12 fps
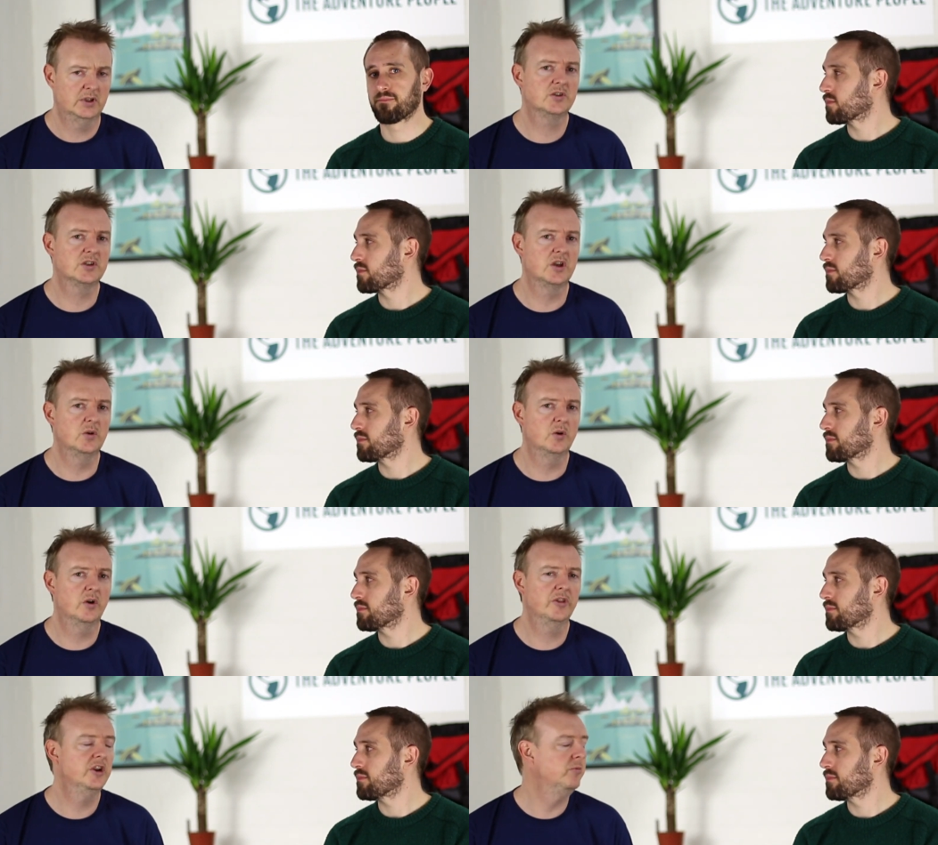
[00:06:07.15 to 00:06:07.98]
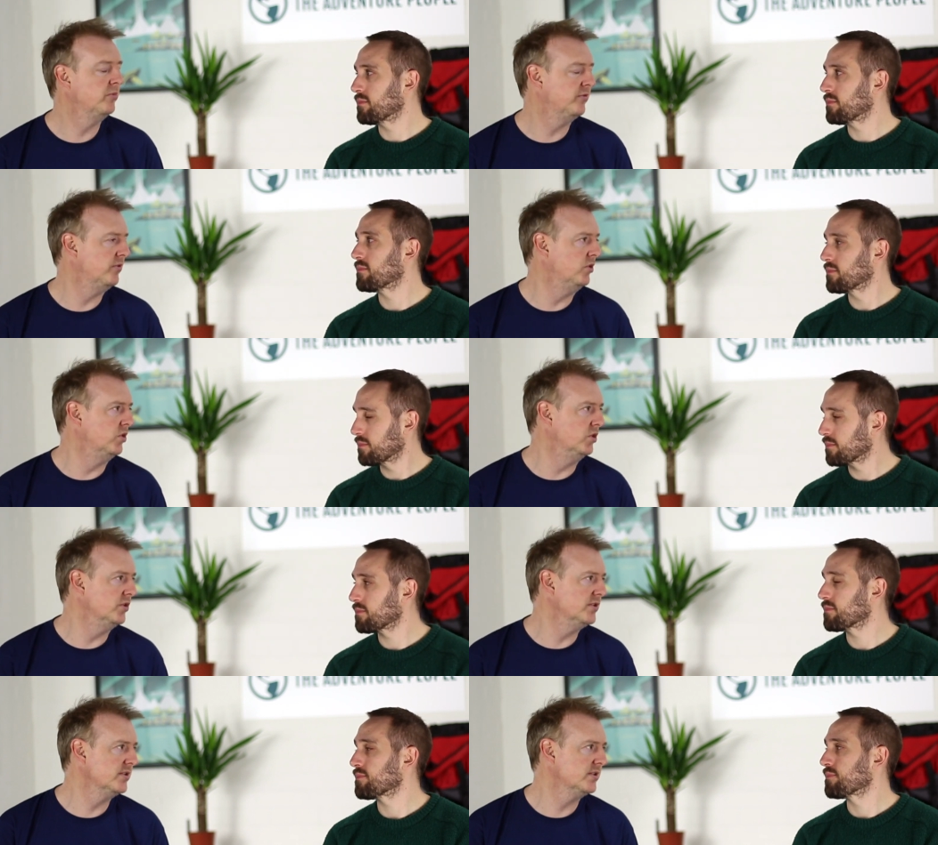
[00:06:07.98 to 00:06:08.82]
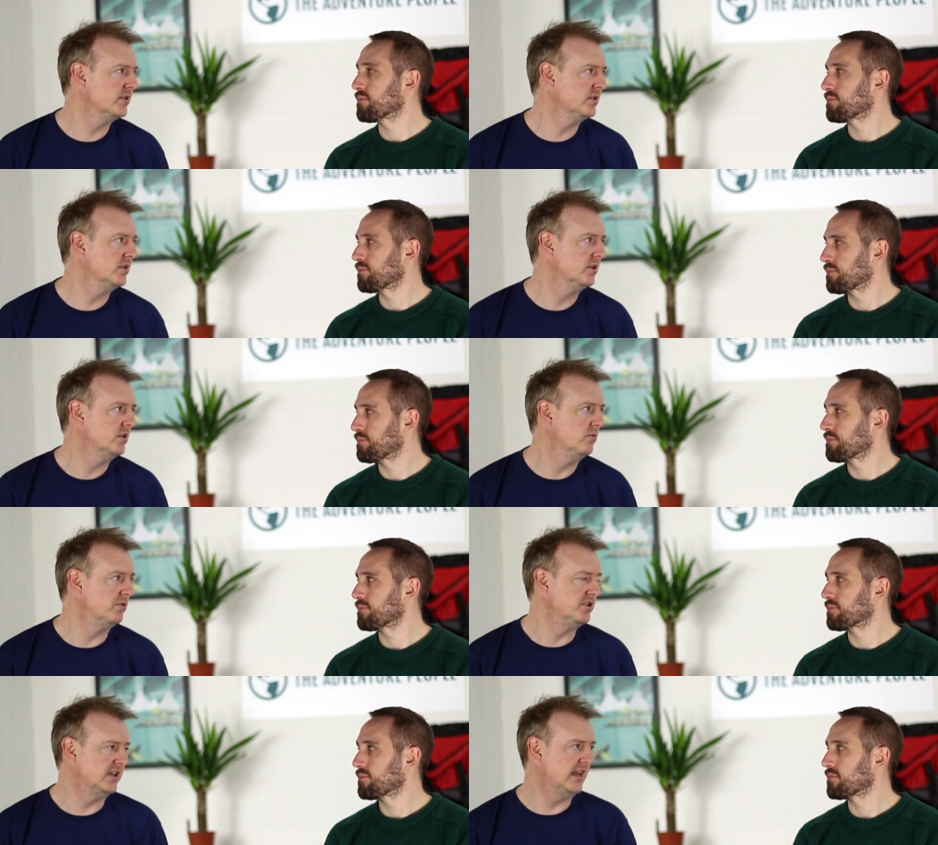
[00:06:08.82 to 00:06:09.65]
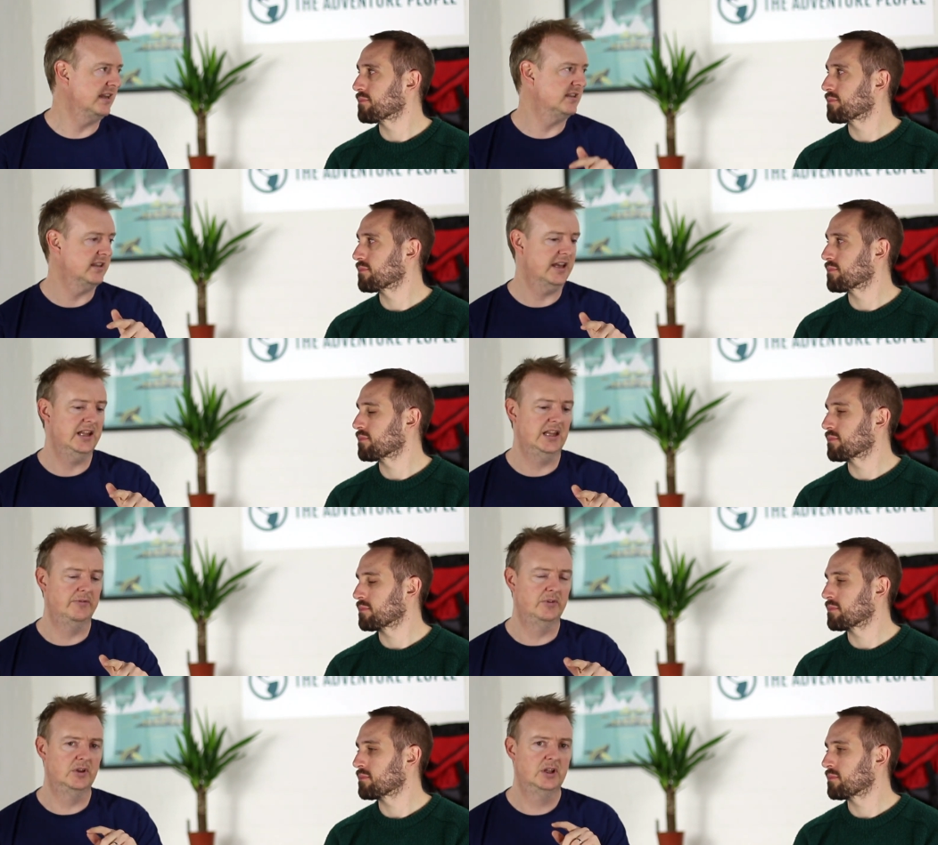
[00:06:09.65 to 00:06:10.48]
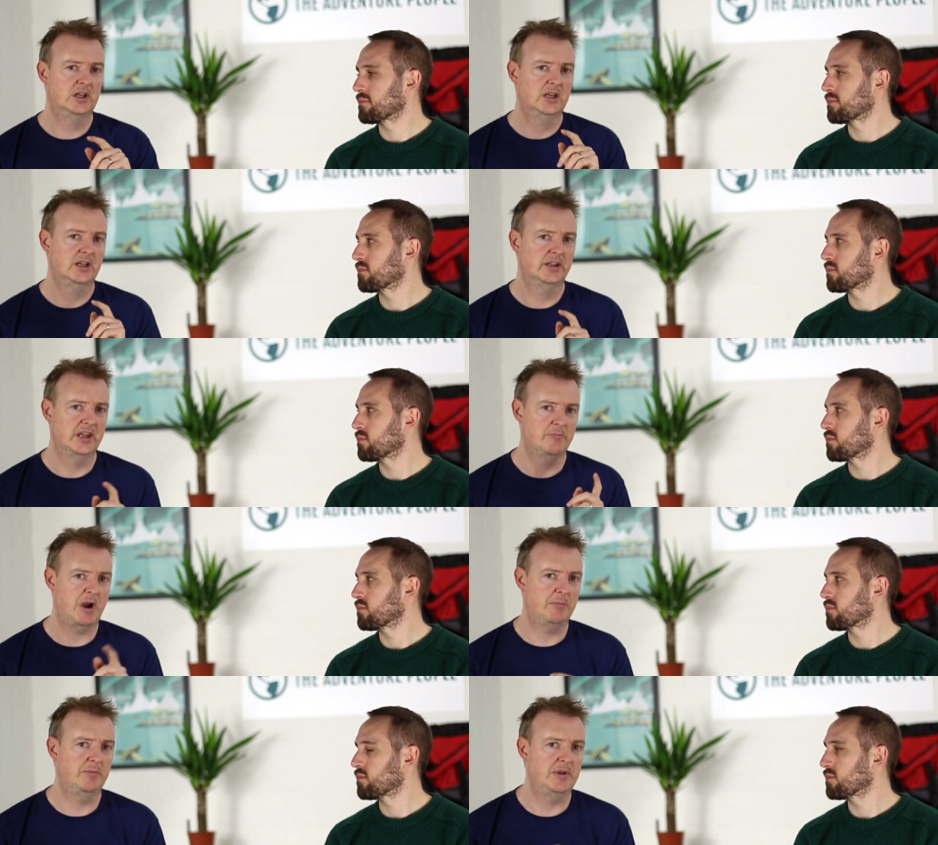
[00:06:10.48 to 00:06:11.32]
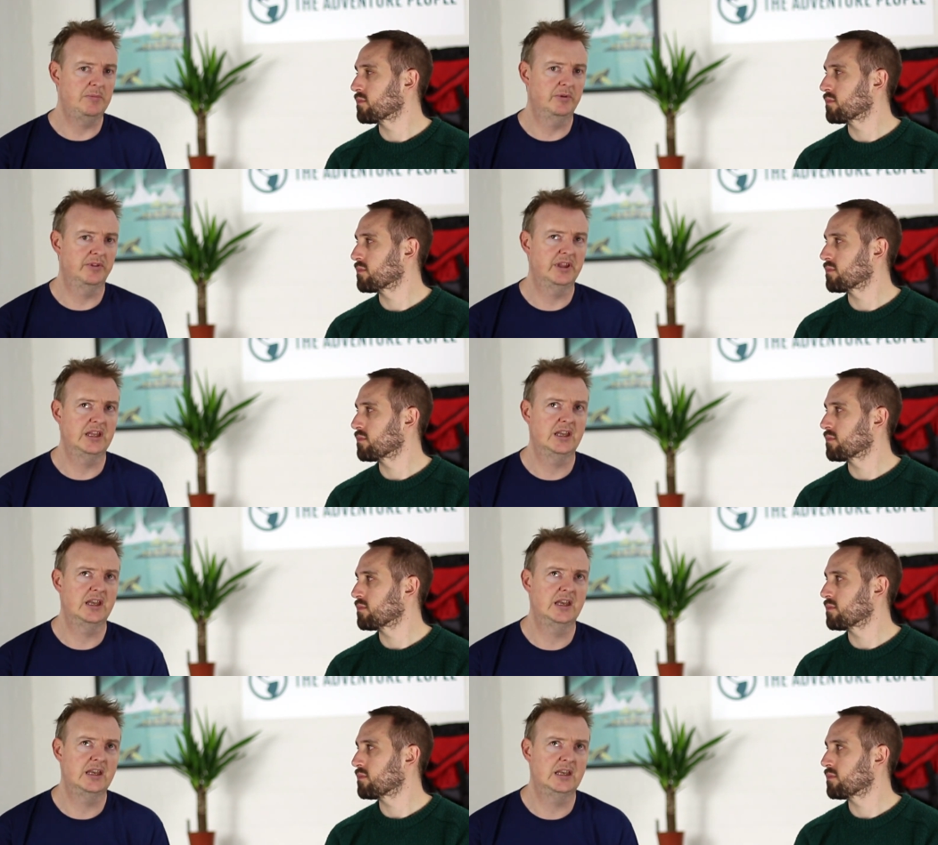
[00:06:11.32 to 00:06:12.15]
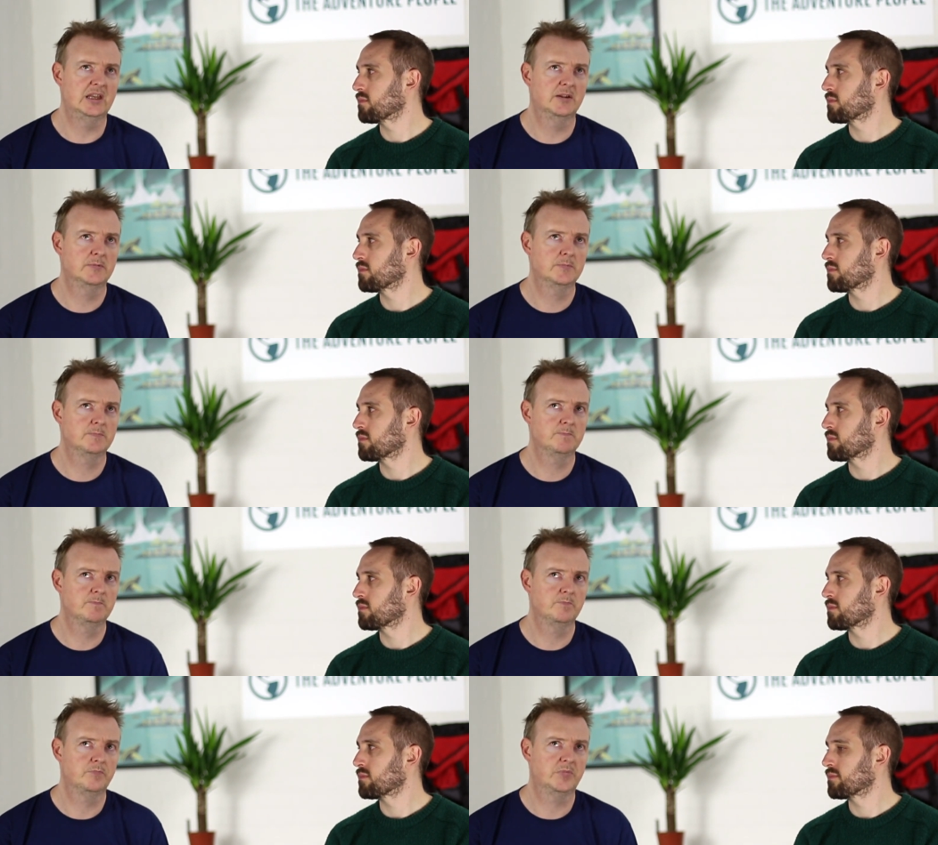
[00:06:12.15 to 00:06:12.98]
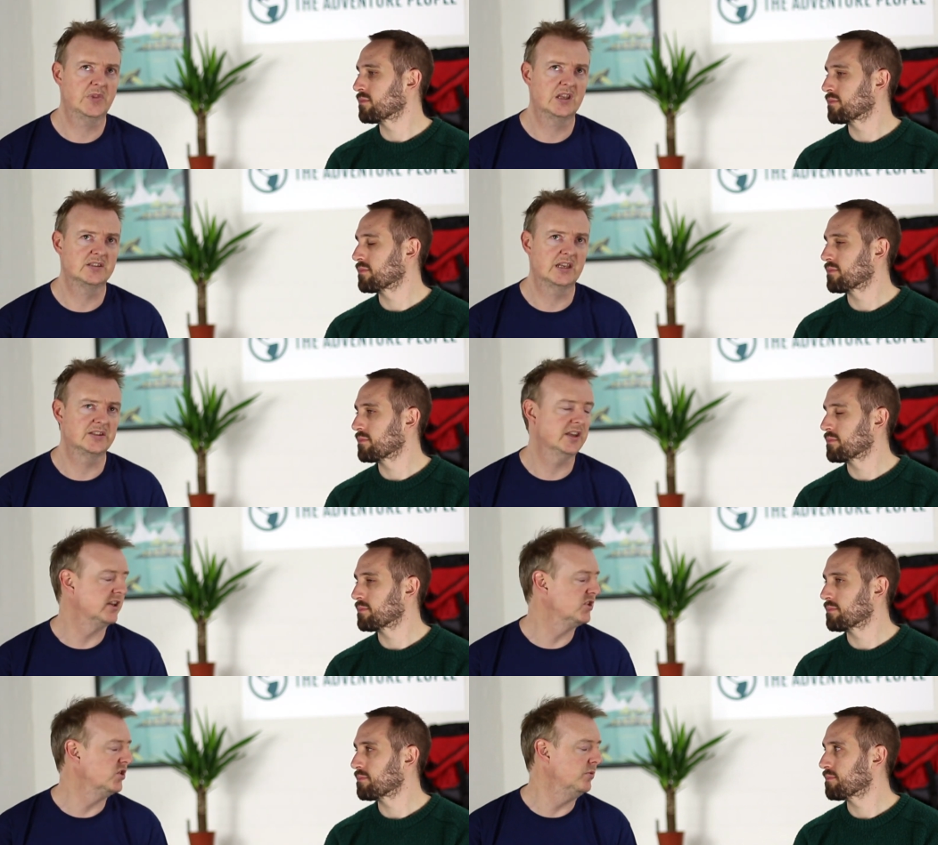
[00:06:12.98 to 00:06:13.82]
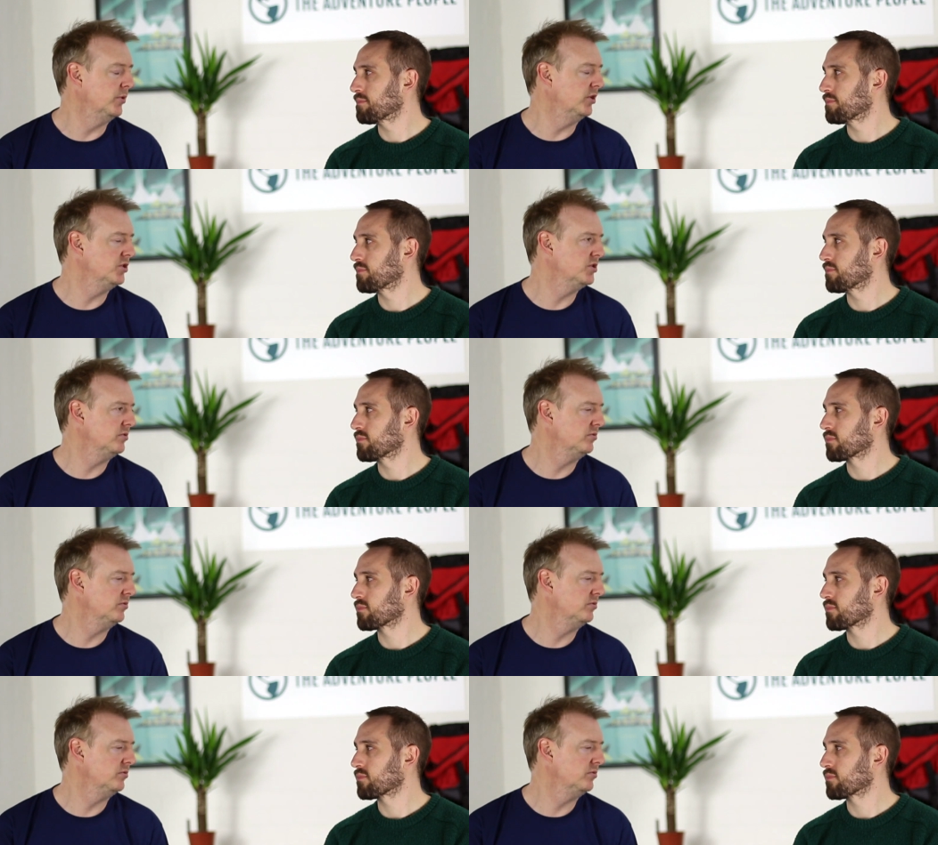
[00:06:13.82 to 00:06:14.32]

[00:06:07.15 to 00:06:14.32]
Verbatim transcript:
Speaker 1: So on the number fours, once you get to that level, there might be people thinking, it sounds like it's too much.